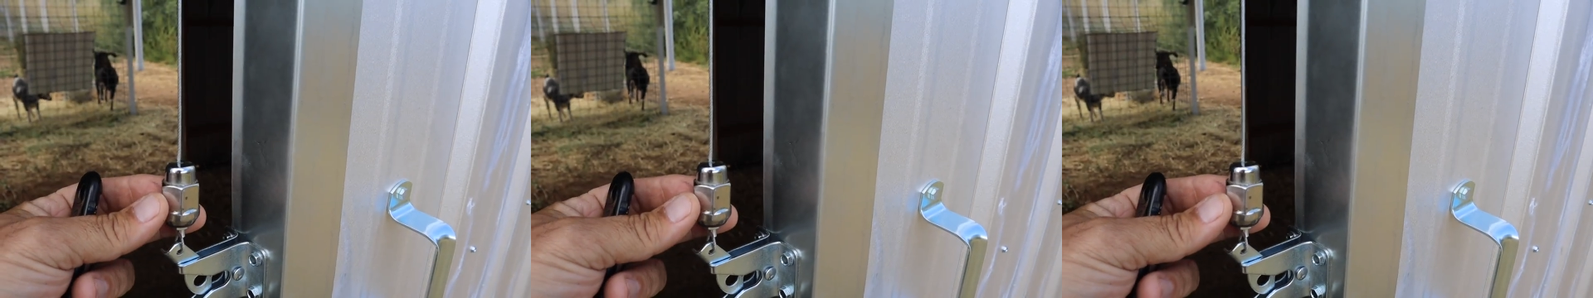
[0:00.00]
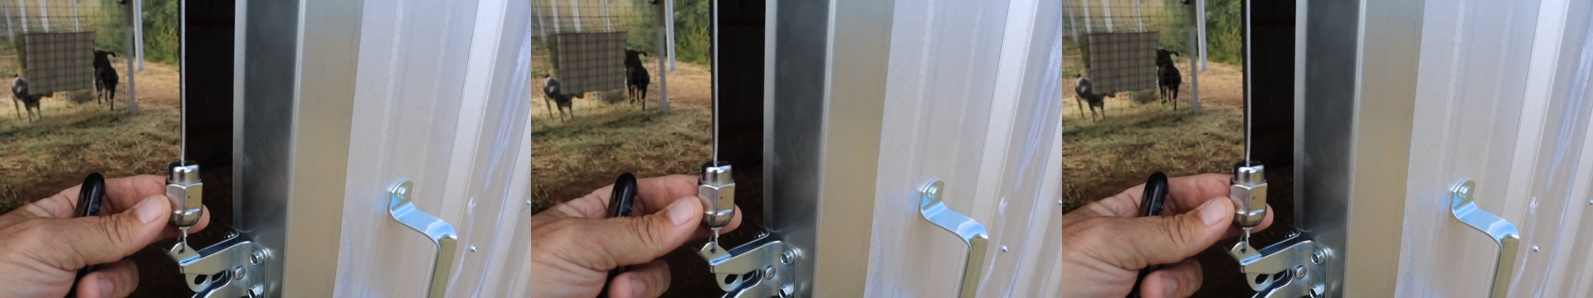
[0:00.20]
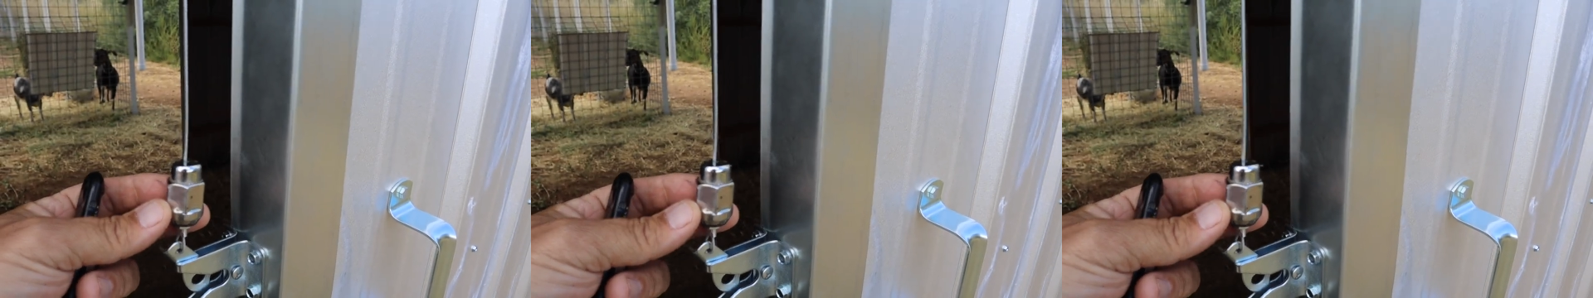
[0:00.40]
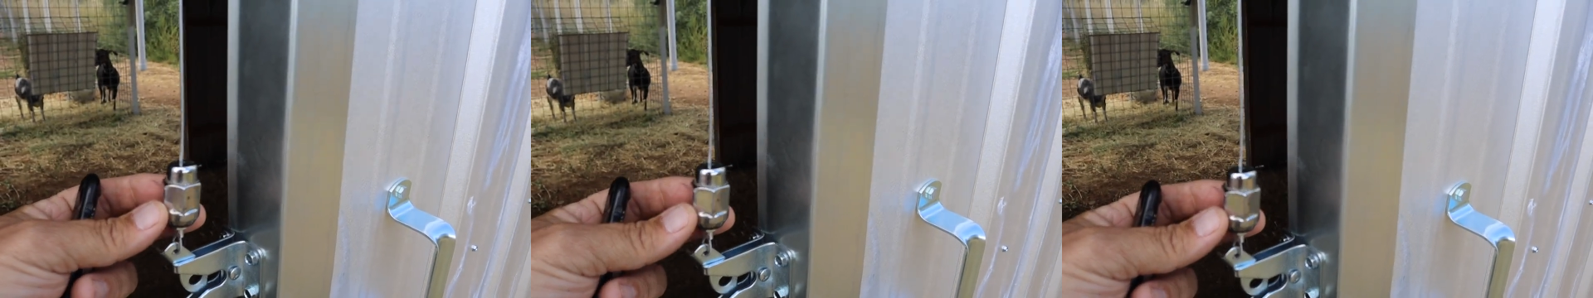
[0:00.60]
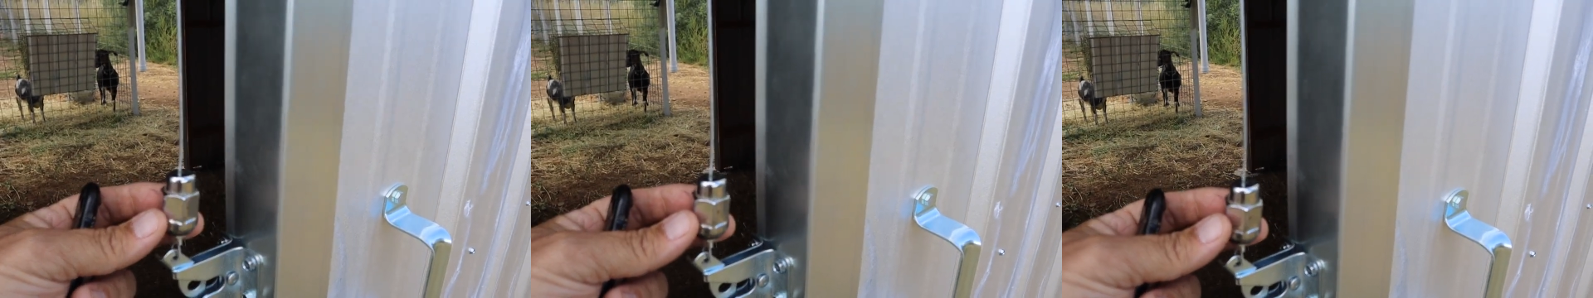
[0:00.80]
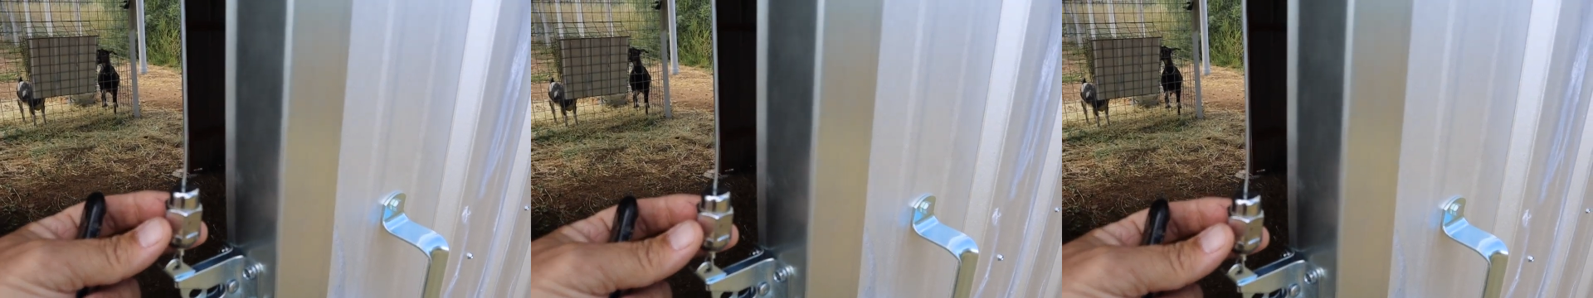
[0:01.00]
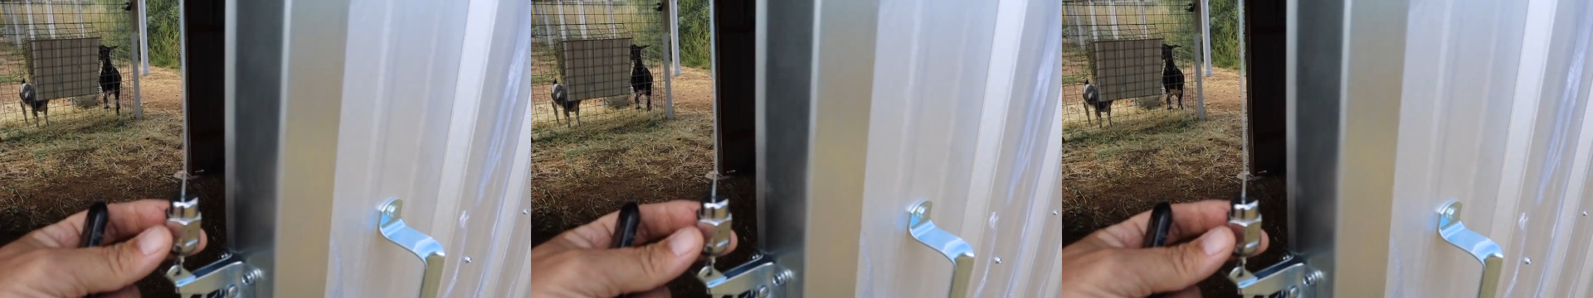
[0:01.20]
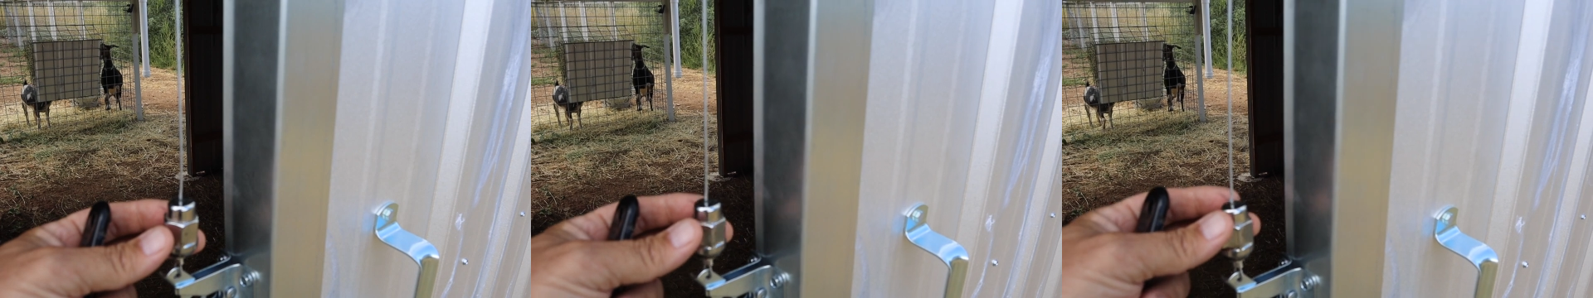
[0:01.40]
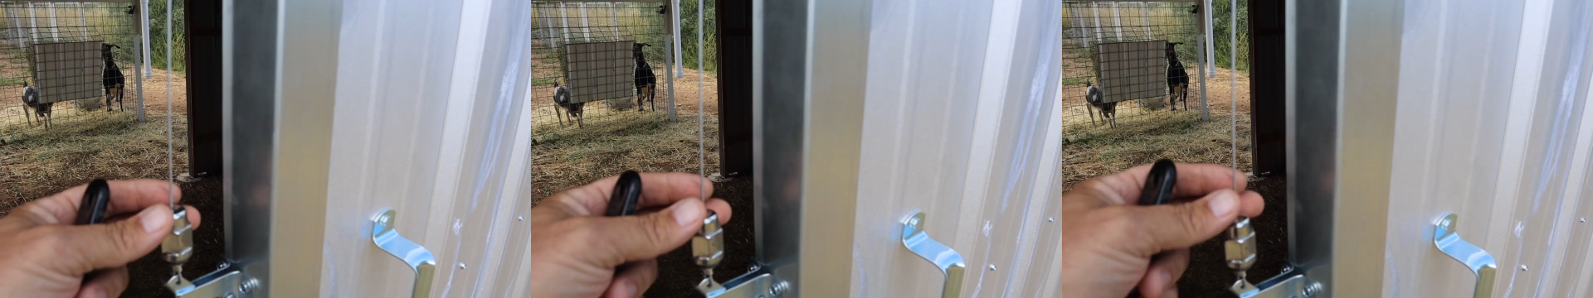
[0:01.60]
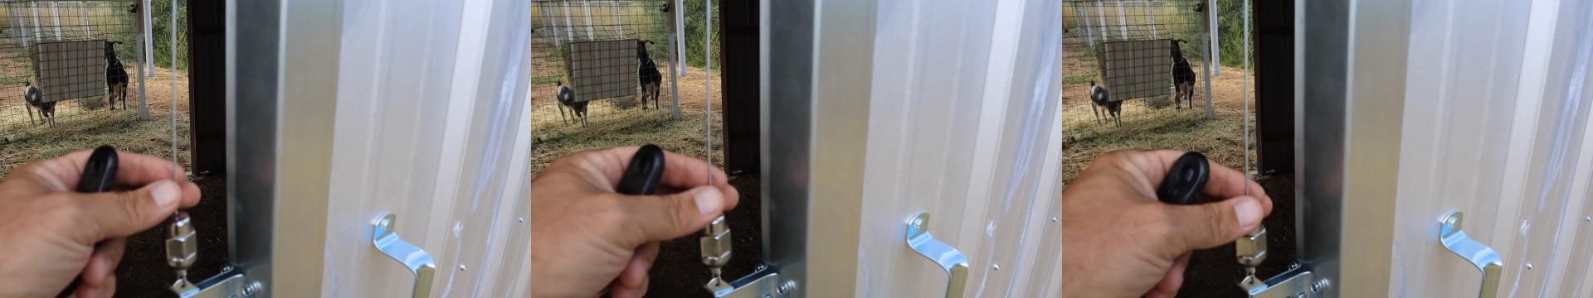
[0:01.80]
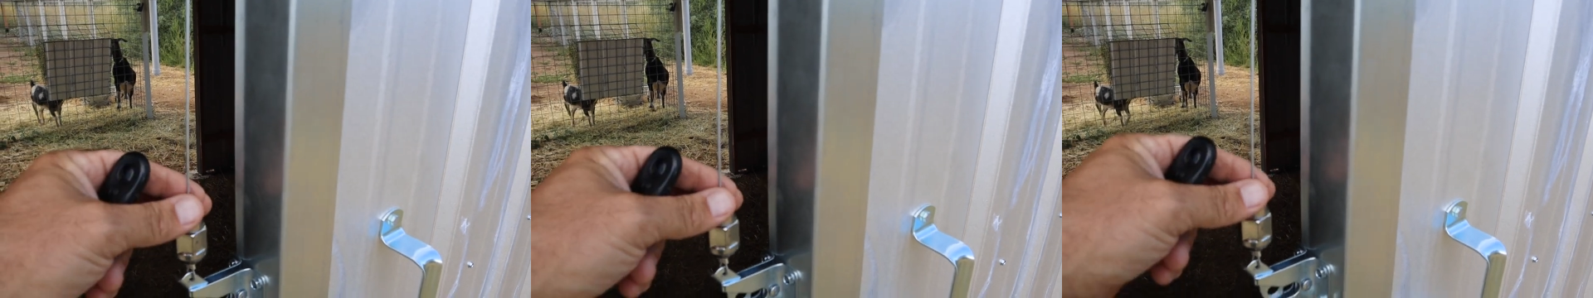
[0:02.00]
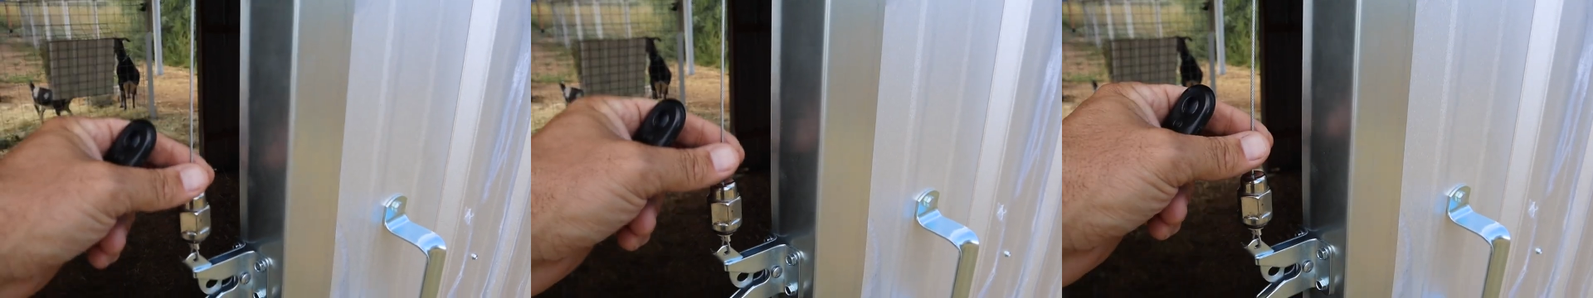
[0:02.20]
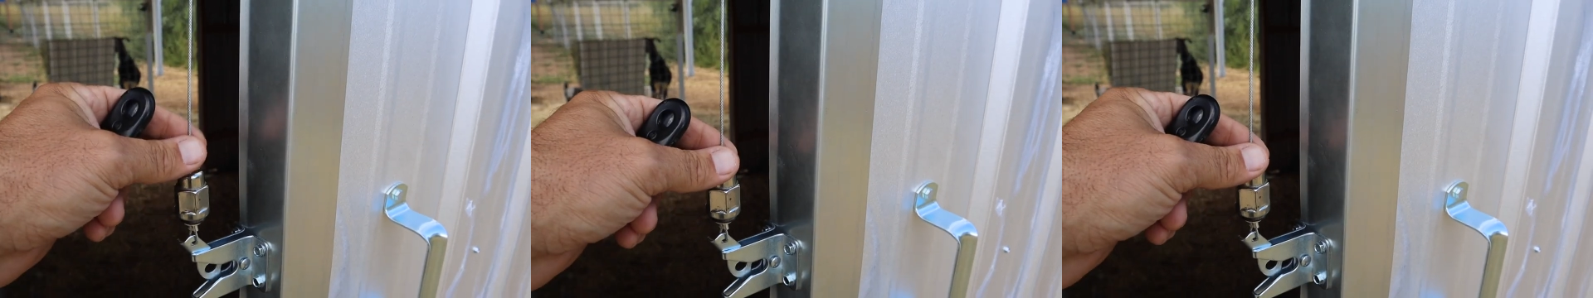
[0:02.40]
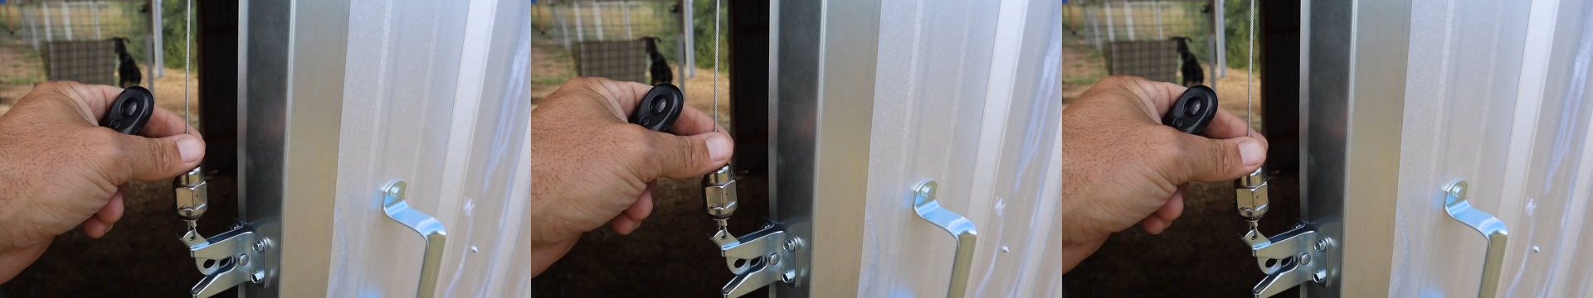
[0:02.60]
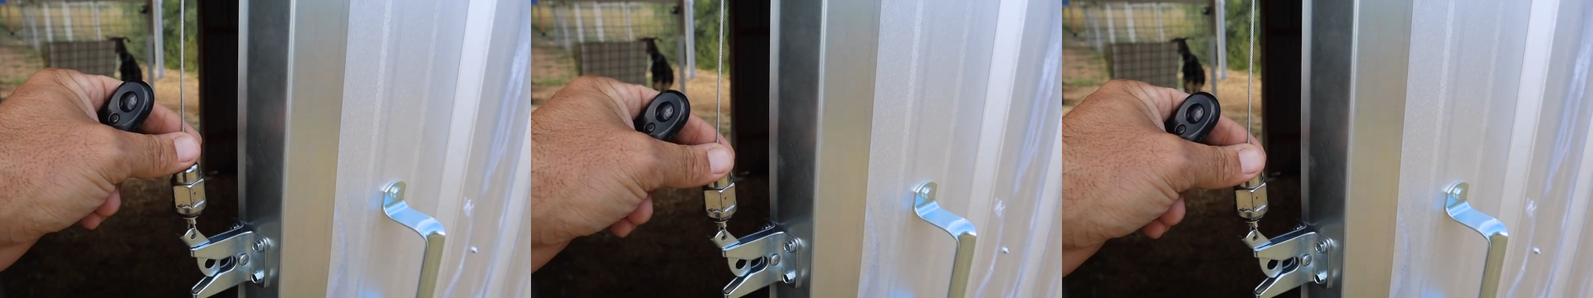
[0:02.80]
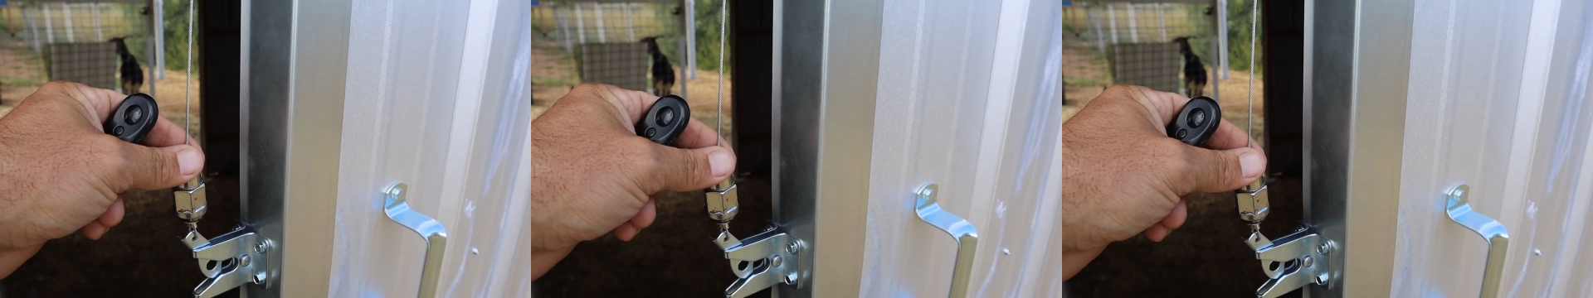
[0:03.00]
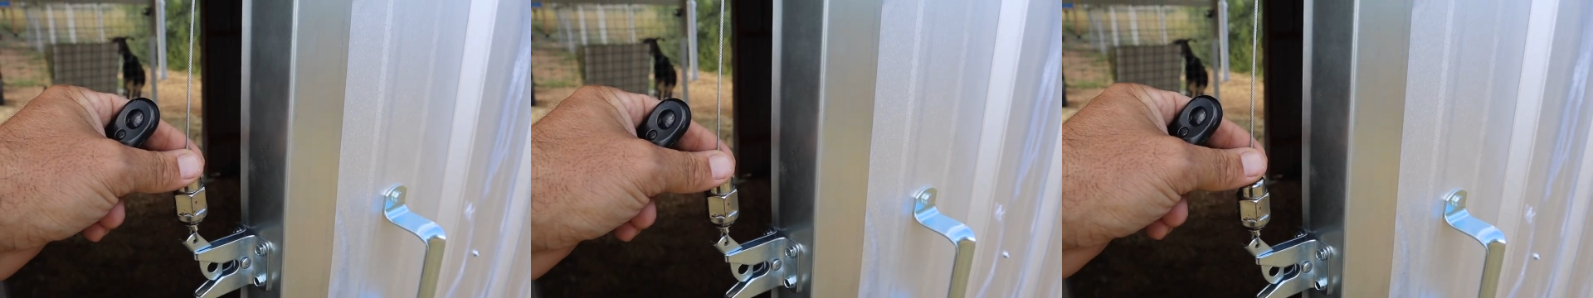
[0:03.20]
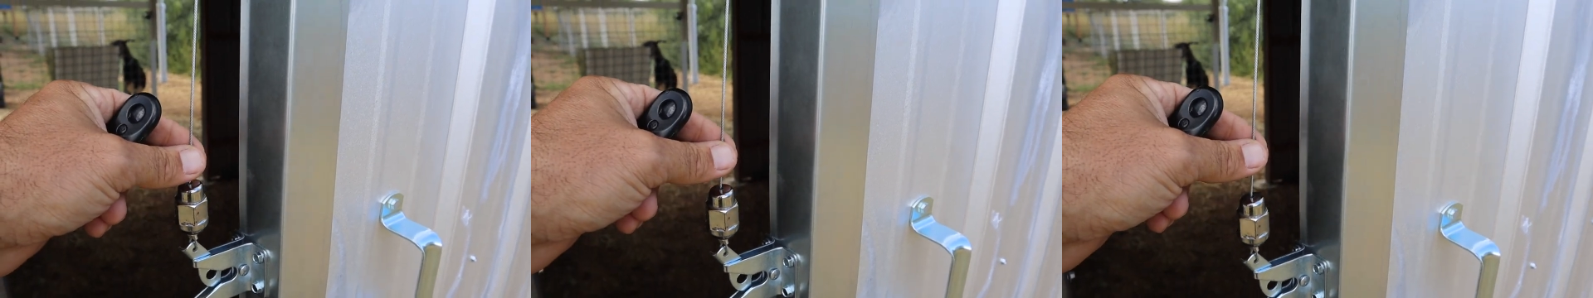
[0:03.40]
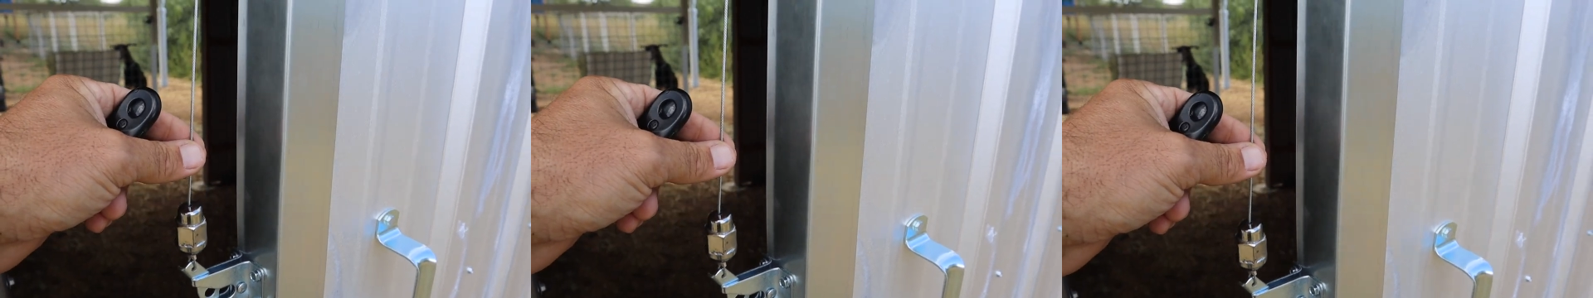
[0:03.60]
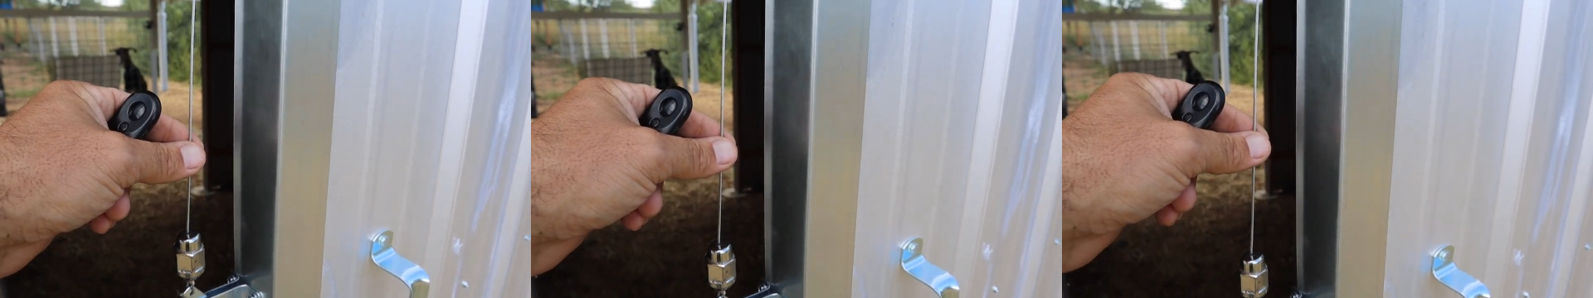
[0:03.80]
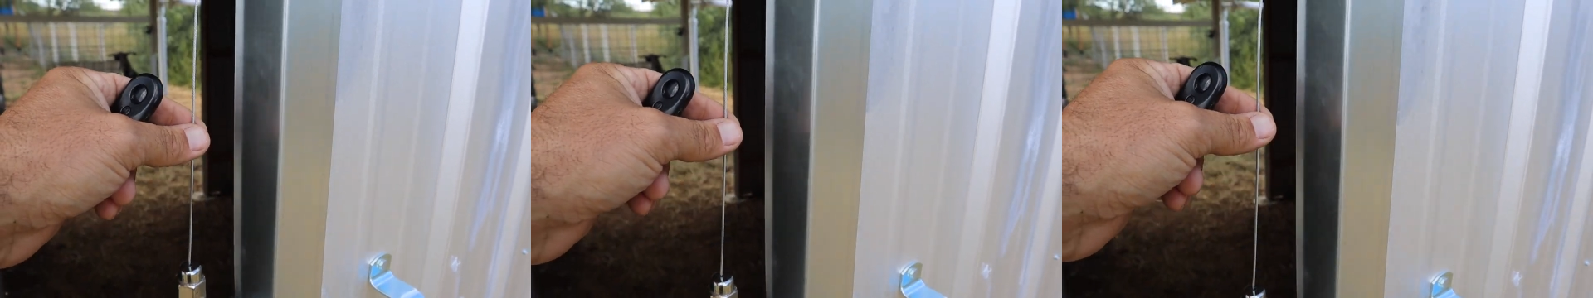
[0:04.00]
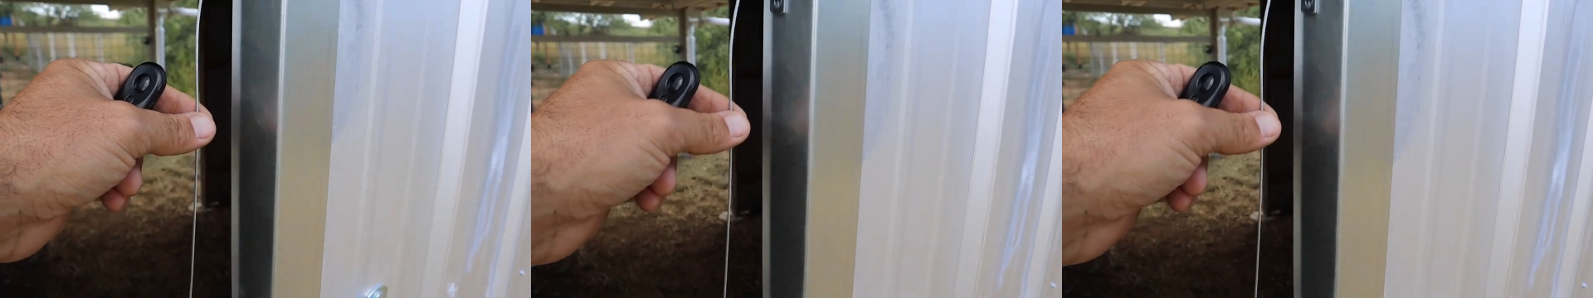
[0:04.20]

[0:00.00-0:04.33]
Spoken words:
Nobody's mouth can be seen.